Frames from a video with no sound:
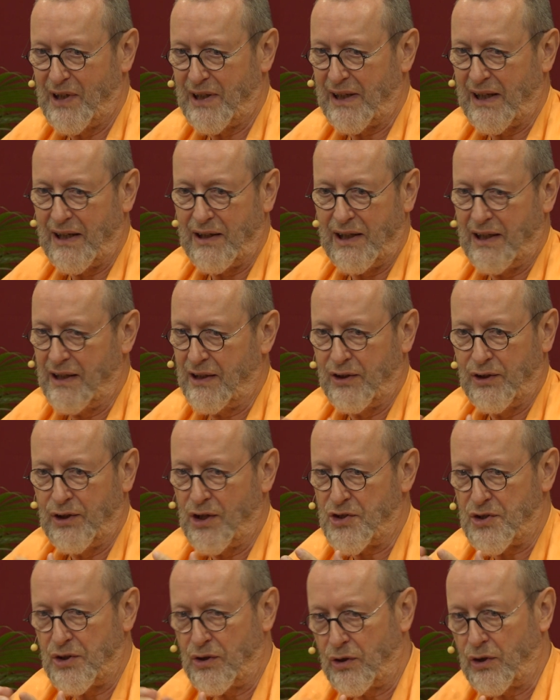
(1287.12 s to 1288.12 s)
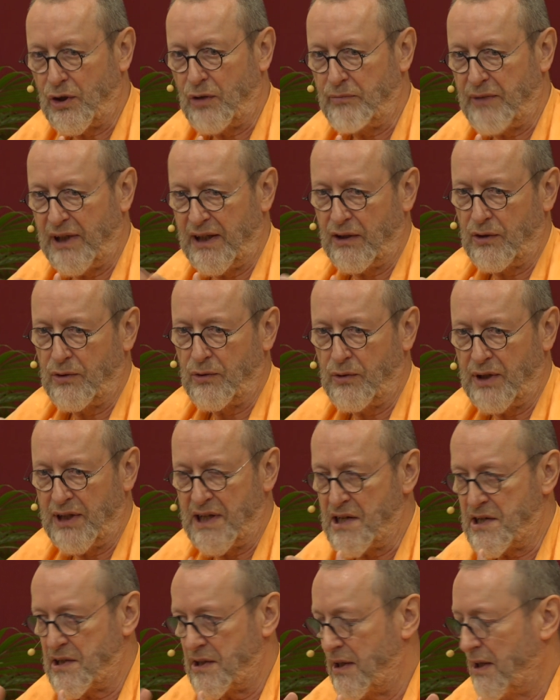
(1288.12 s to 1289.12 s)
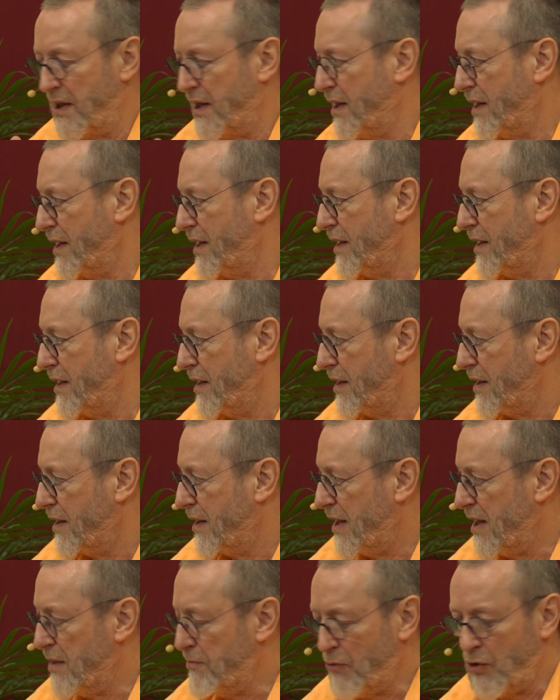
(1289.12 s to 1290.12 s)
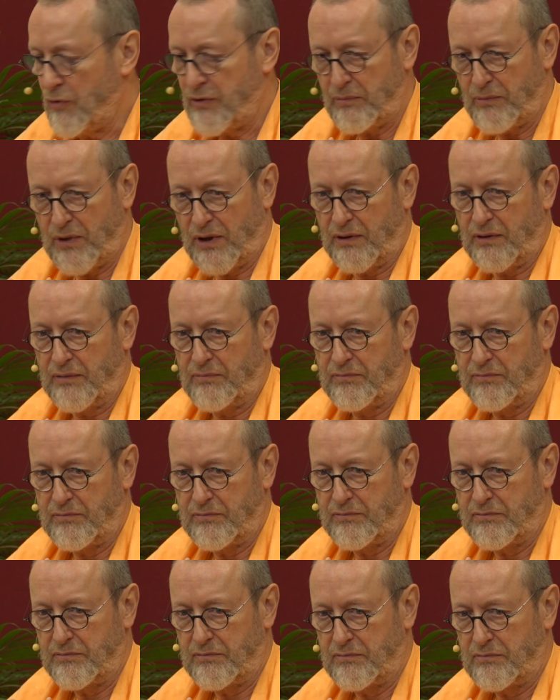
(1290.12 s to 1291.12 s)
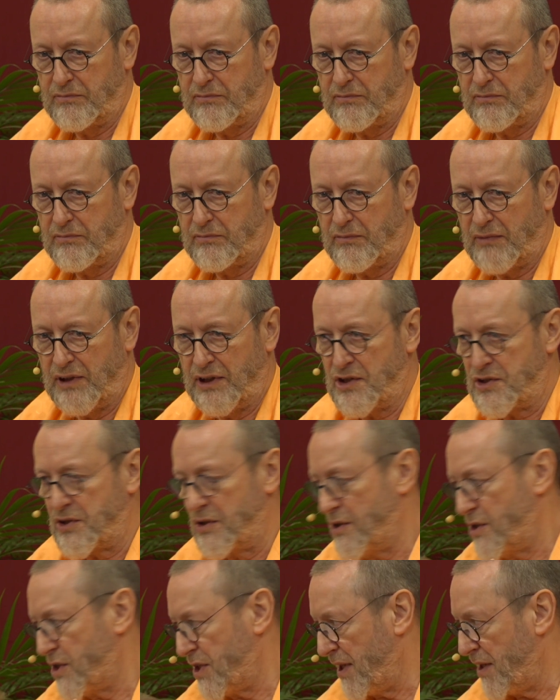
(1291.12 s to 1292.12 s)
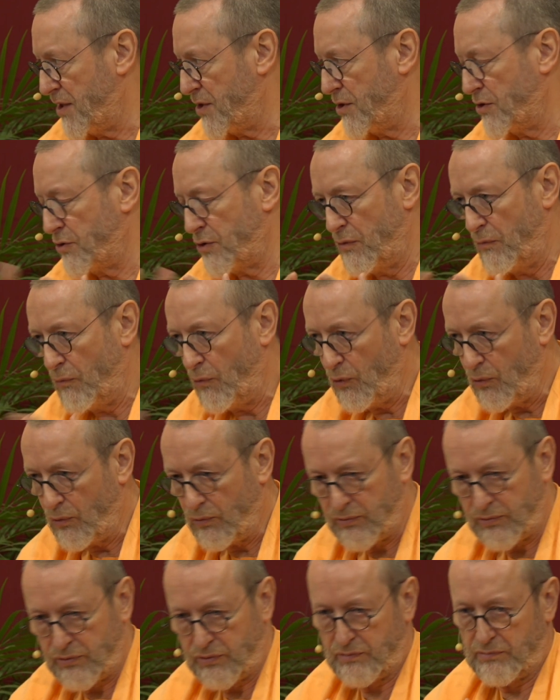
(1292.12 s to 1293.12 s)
it doesn't come and go, it is immovable, doesn't change, doesn't move,